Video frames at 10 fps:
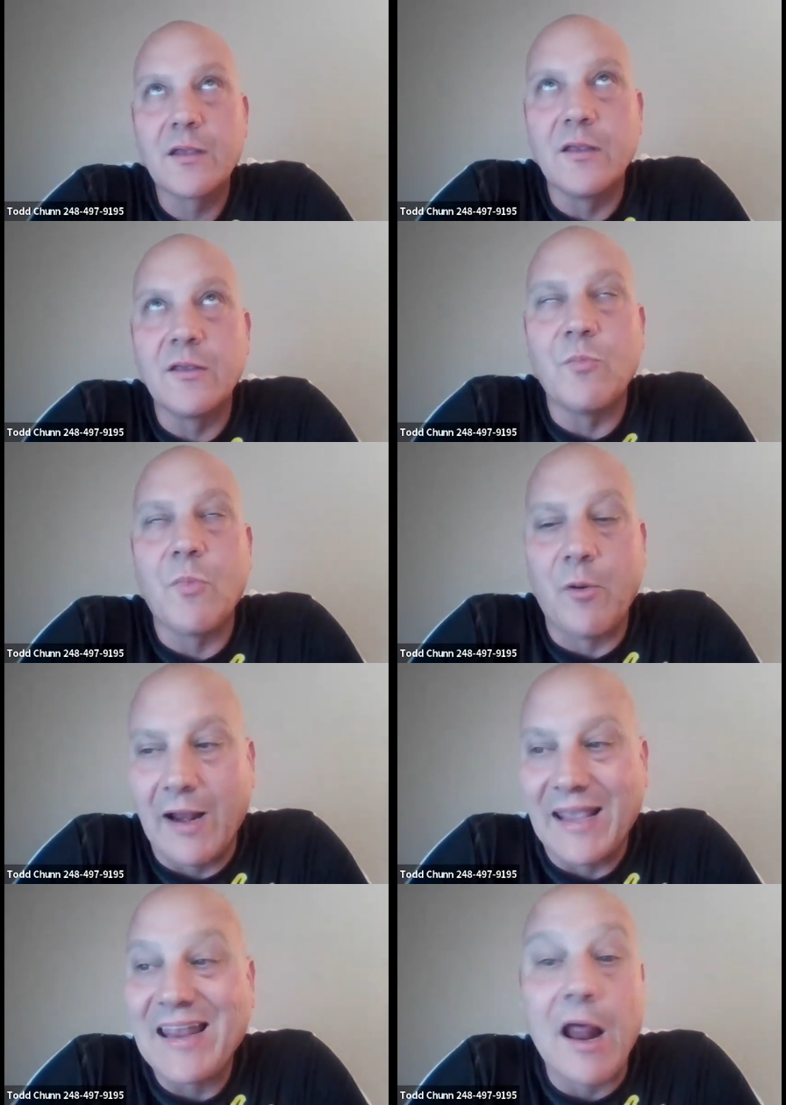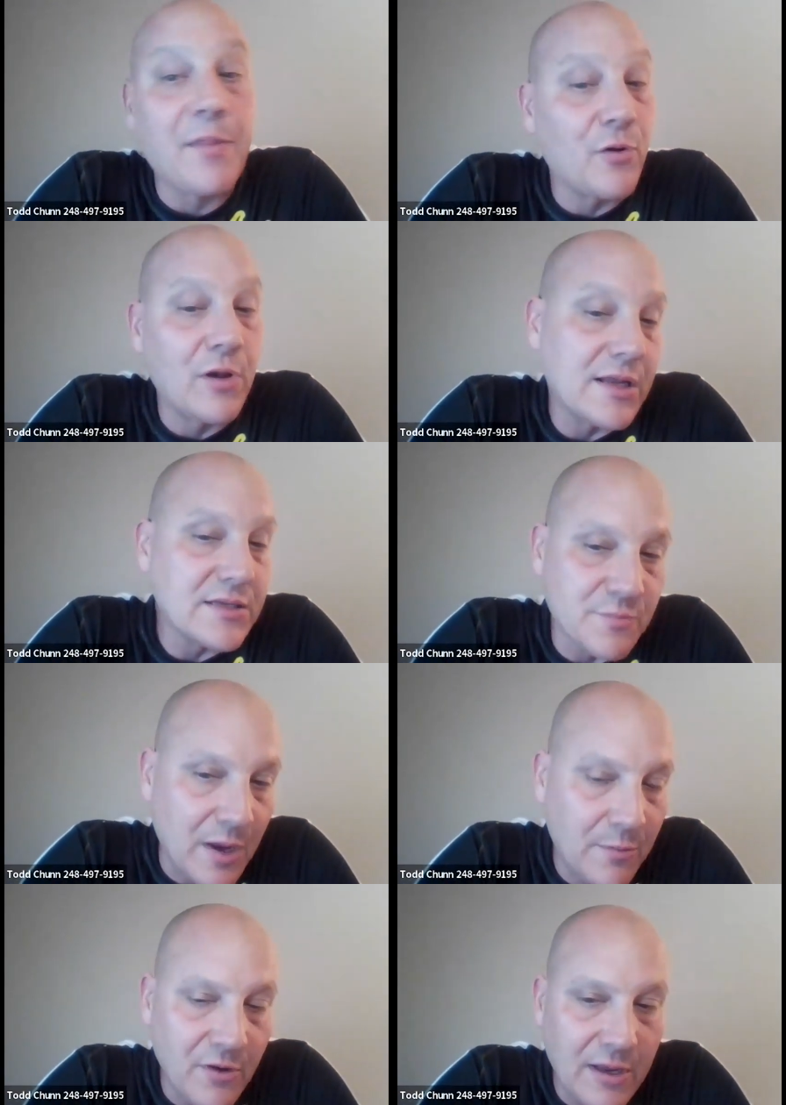you might want to get on their list.
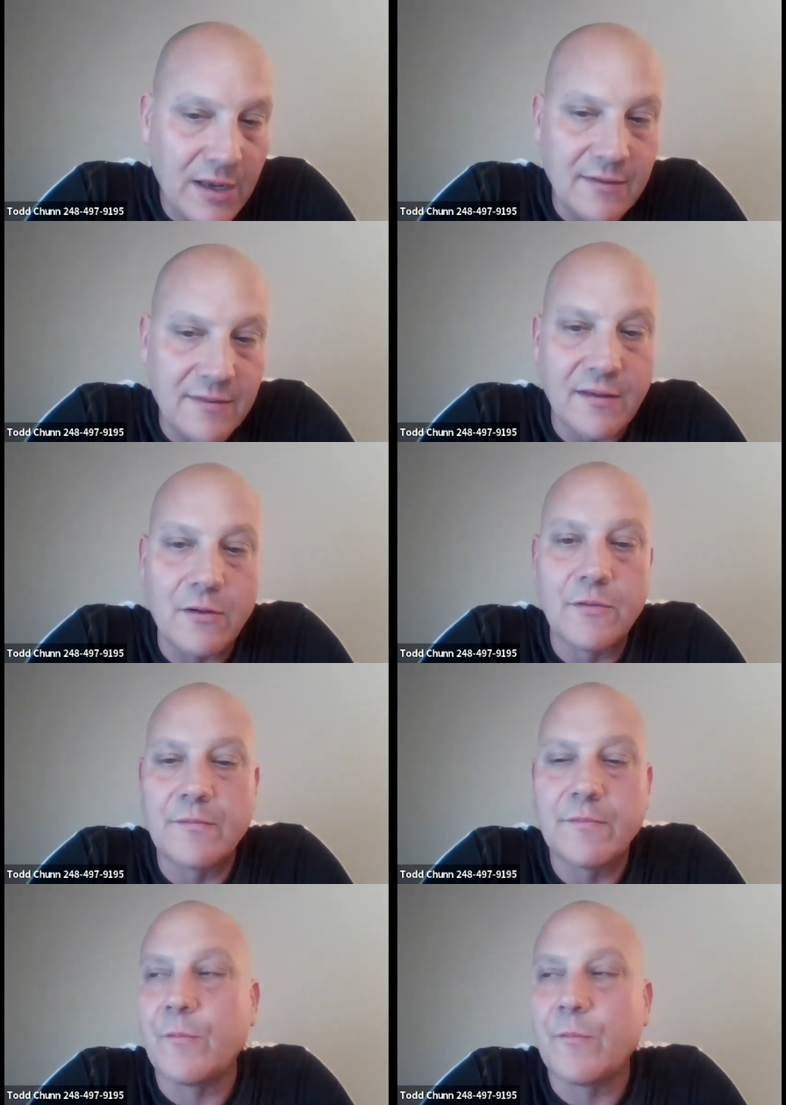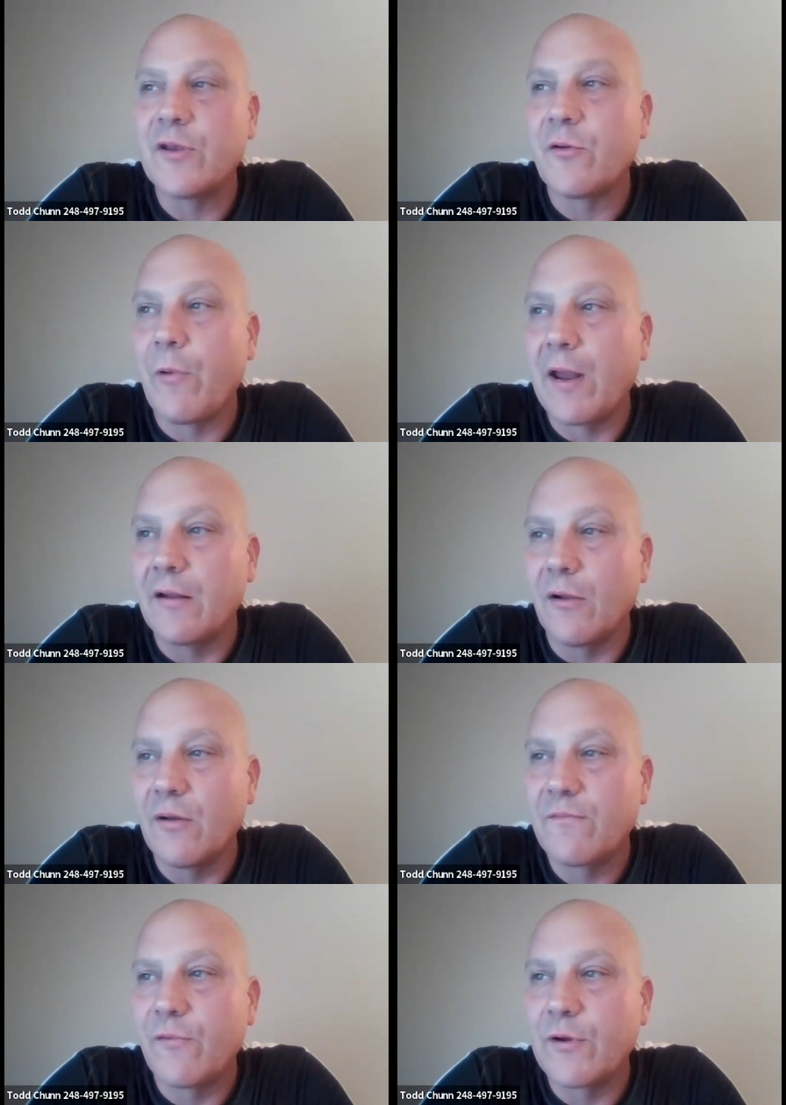Maybe you get a deal when you're ready to
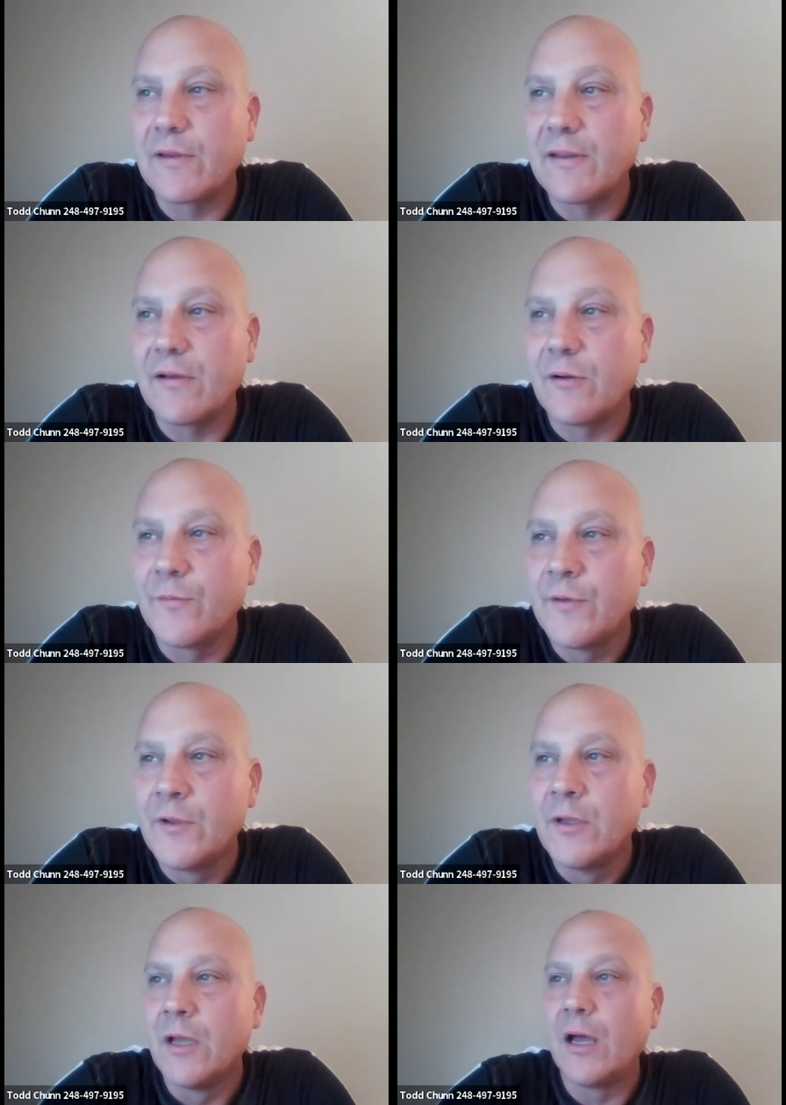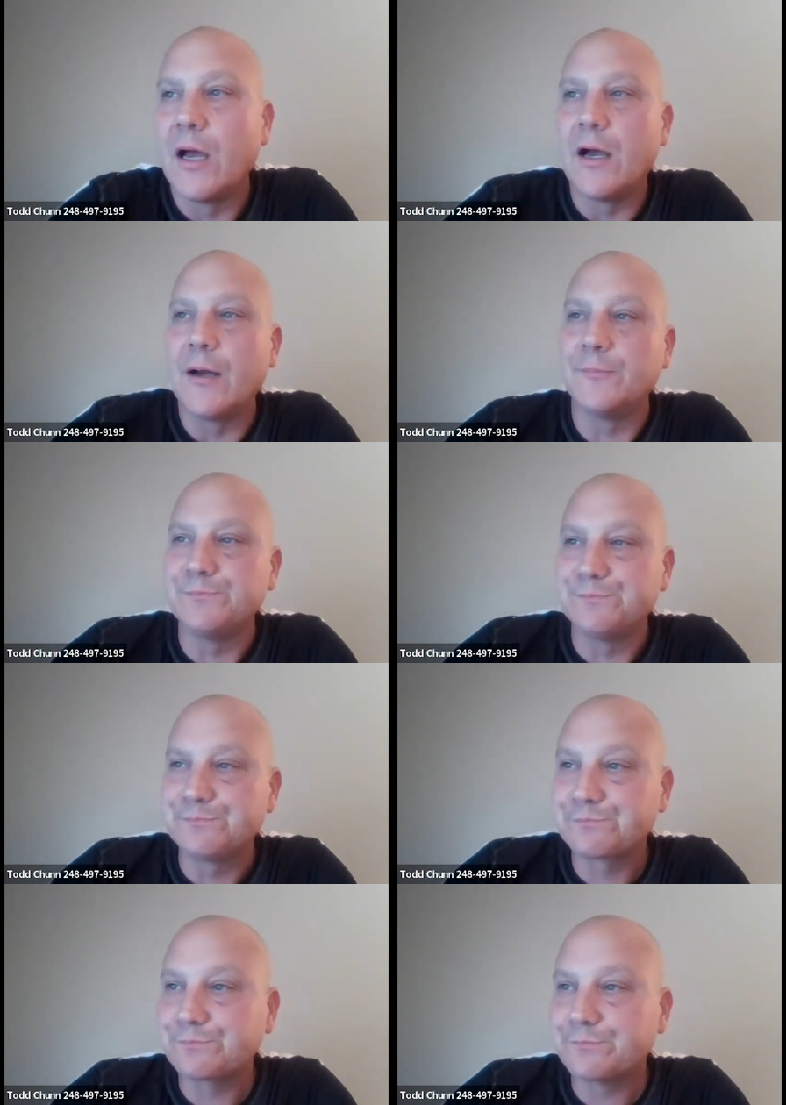look for a deal. Um,
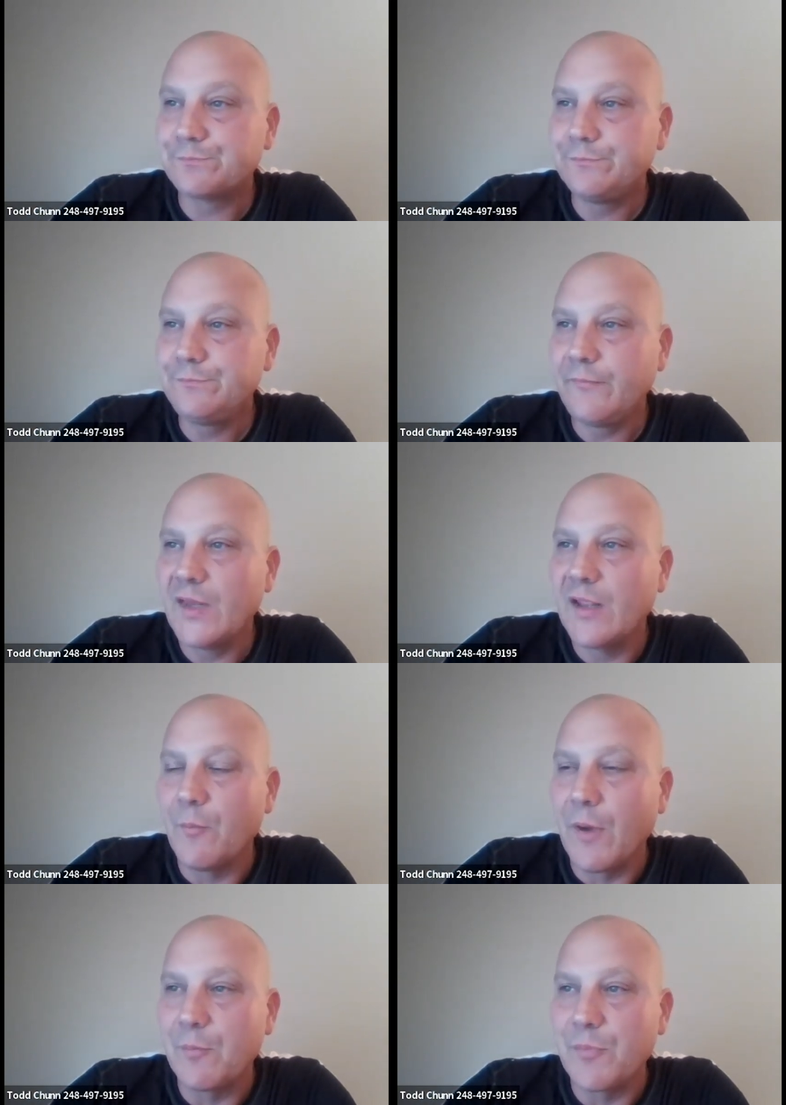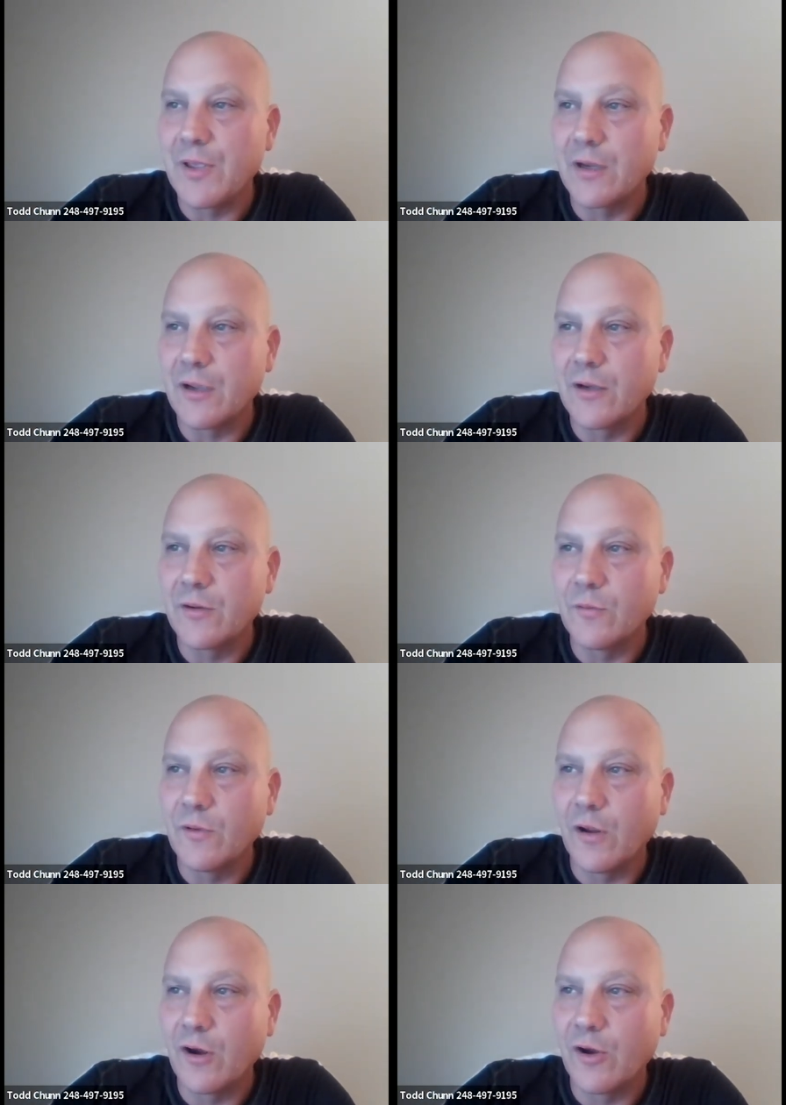it might be a good,
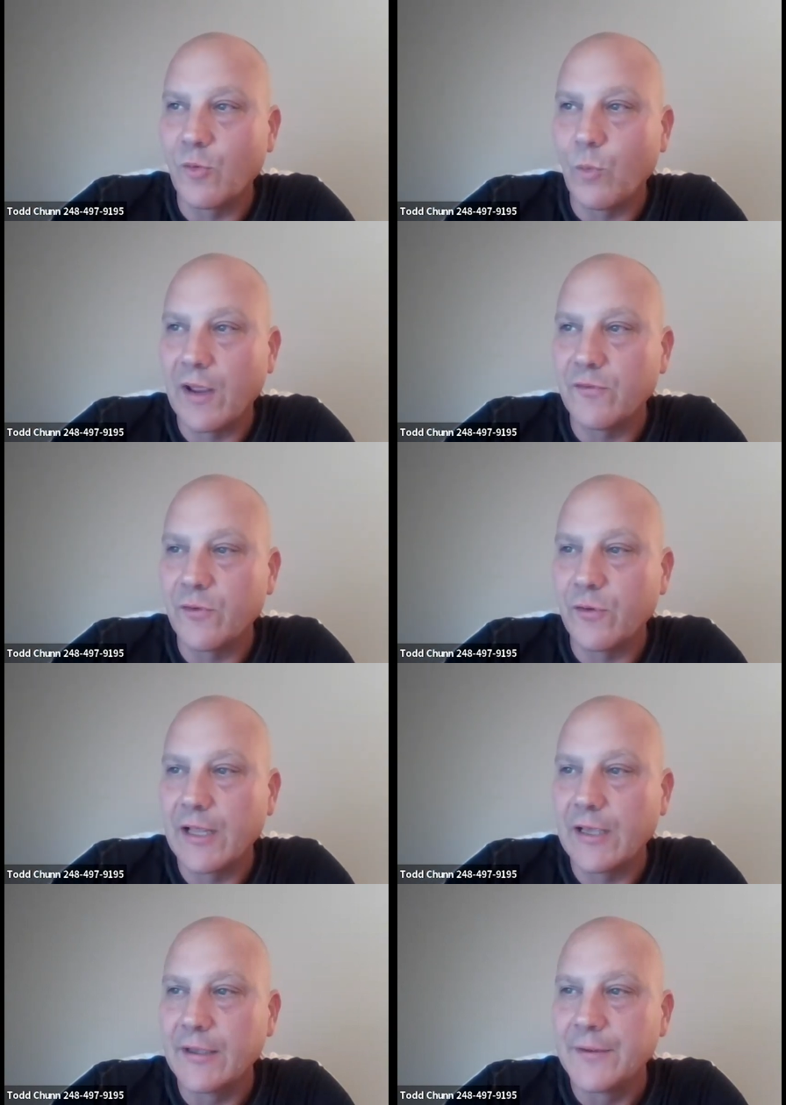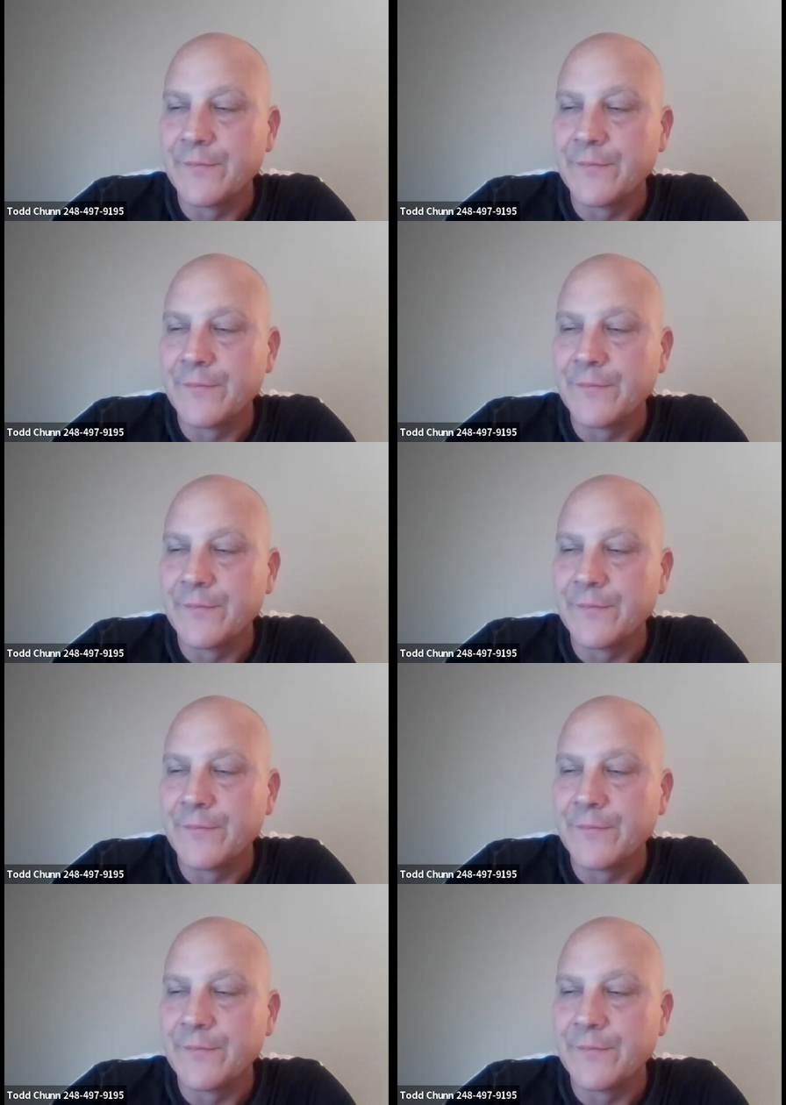good way of doing it.